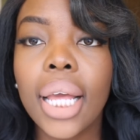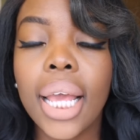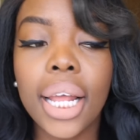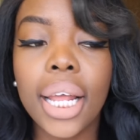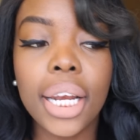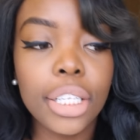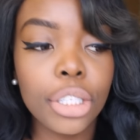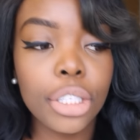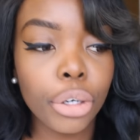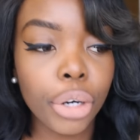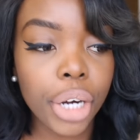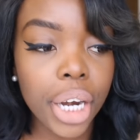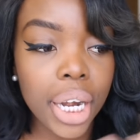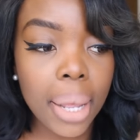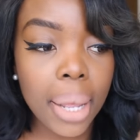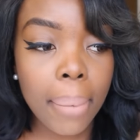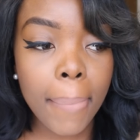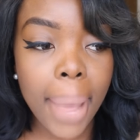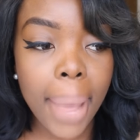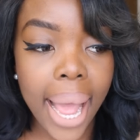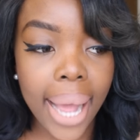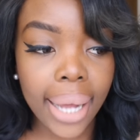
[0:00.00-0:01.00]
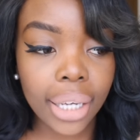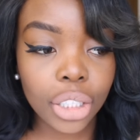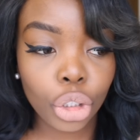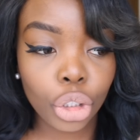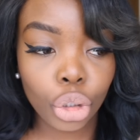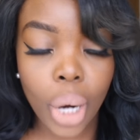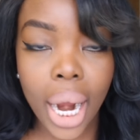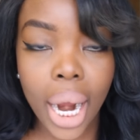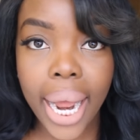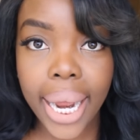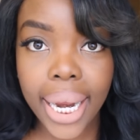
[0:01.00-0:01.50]
And it's already
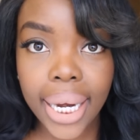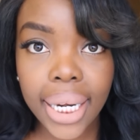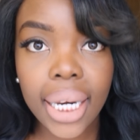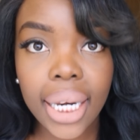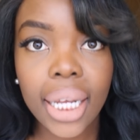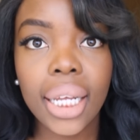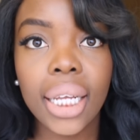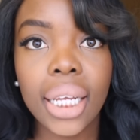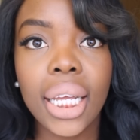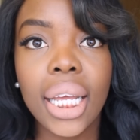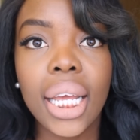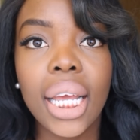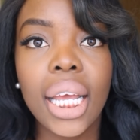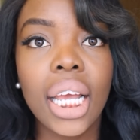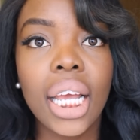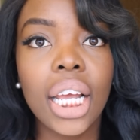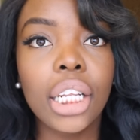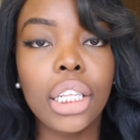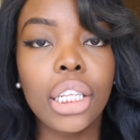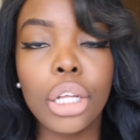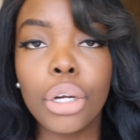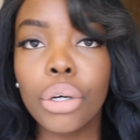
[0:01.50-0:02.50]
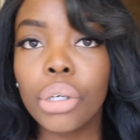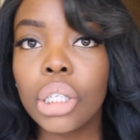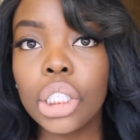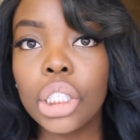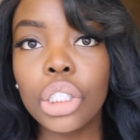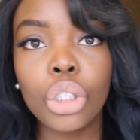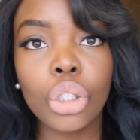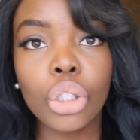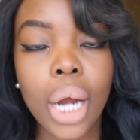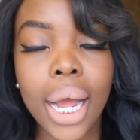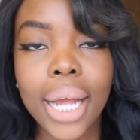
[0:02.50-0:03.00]
dried. It
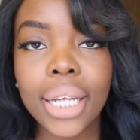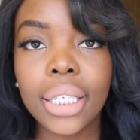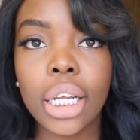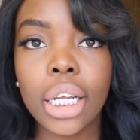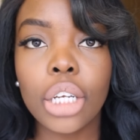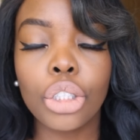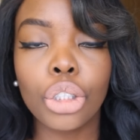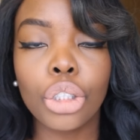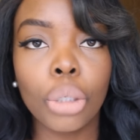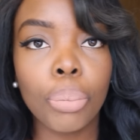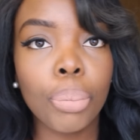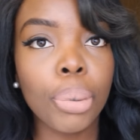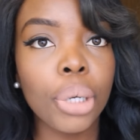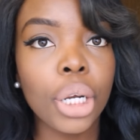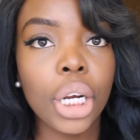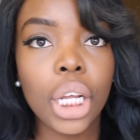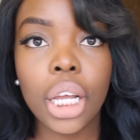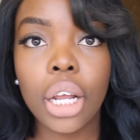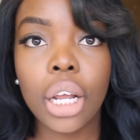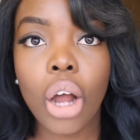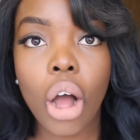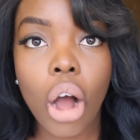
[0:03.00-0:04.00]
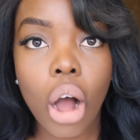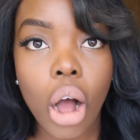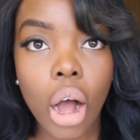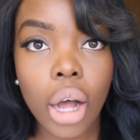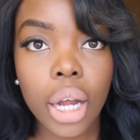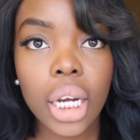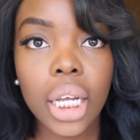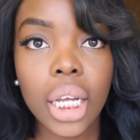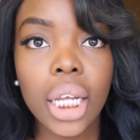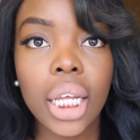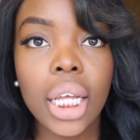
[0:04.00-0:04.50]
literally dries as you're putting it
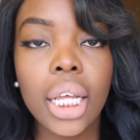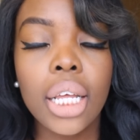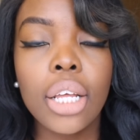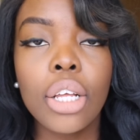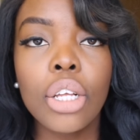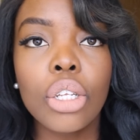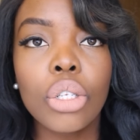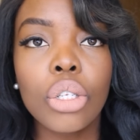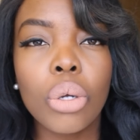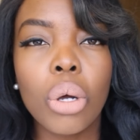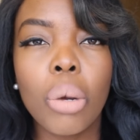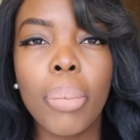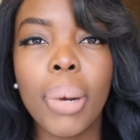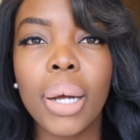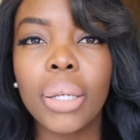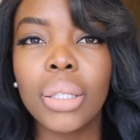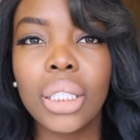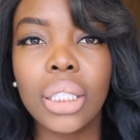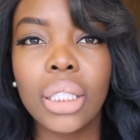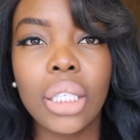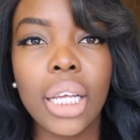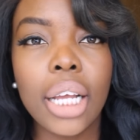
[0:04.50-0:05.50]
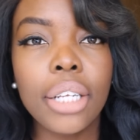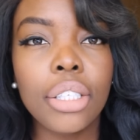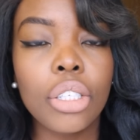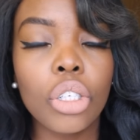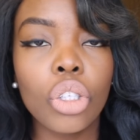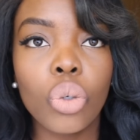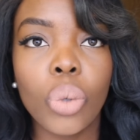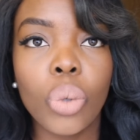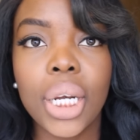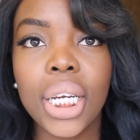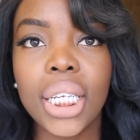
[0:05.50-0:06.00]
on. So about 10
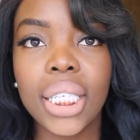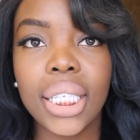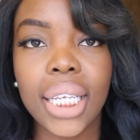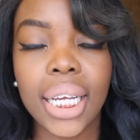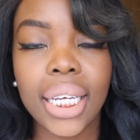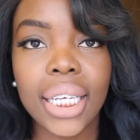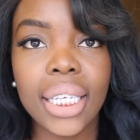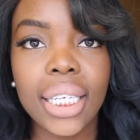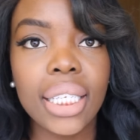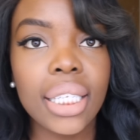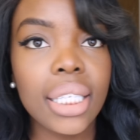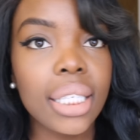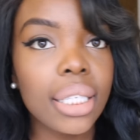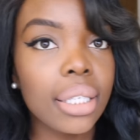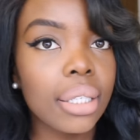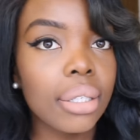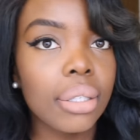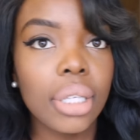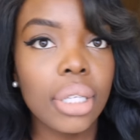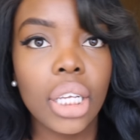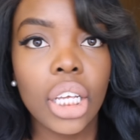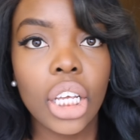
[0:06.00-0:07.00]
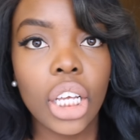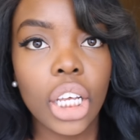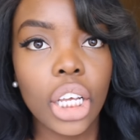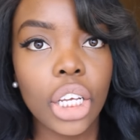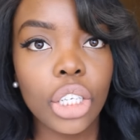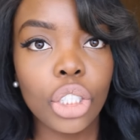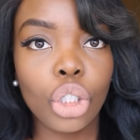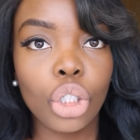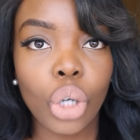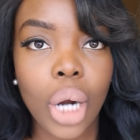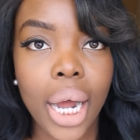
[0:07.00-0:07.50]
to 20 seconds,
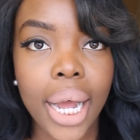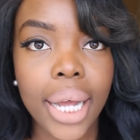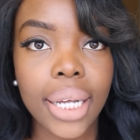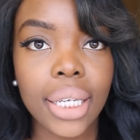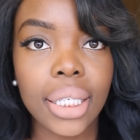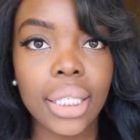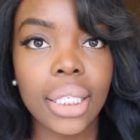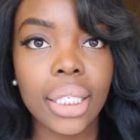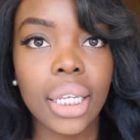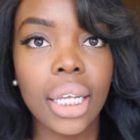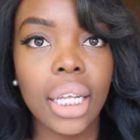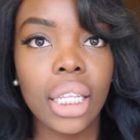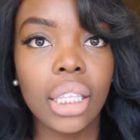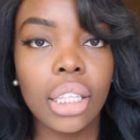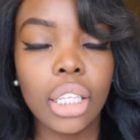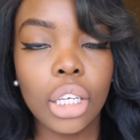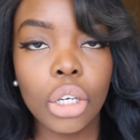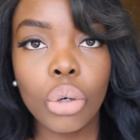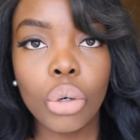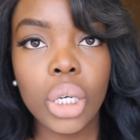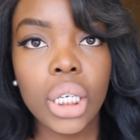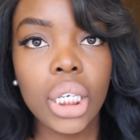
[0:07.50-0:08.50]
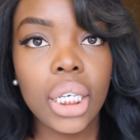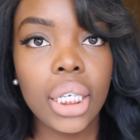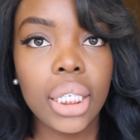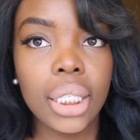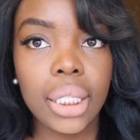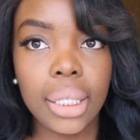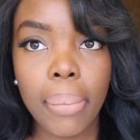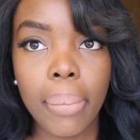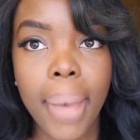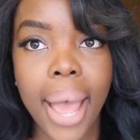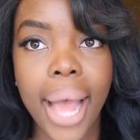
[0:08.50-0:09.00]
it dries, liquid
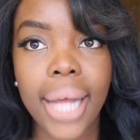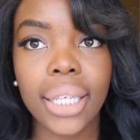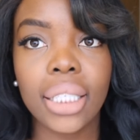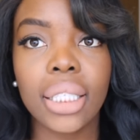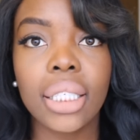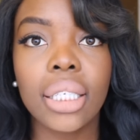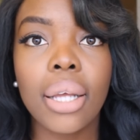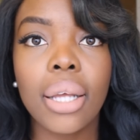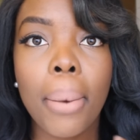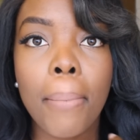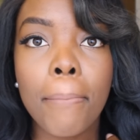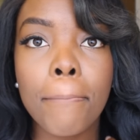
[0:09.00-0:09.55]
to matte.